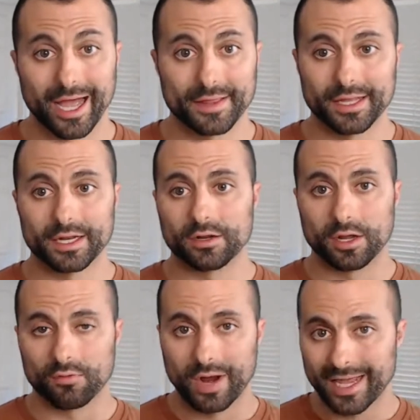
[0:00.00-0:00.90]
and it
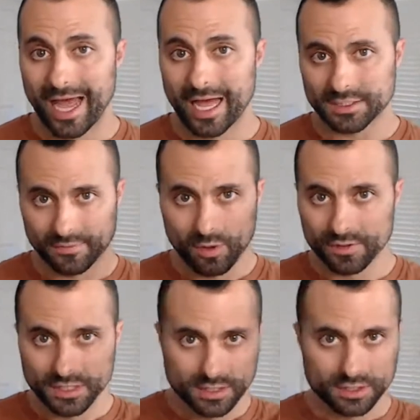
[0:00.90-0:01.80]
already has from
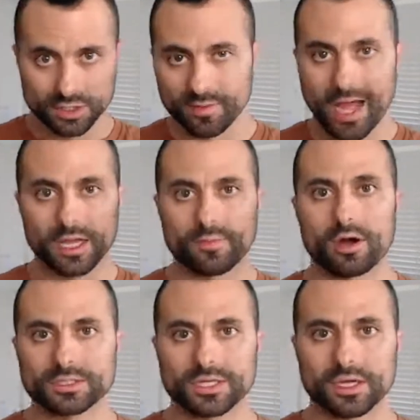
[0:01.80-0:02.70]
all these traumatic
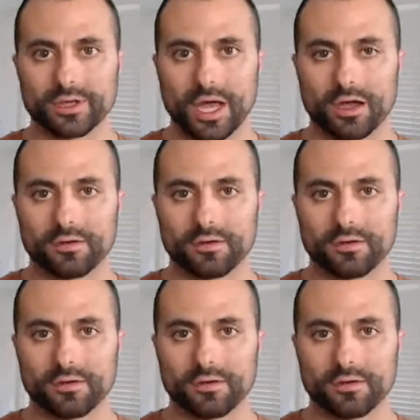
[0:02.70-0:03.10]
parts that we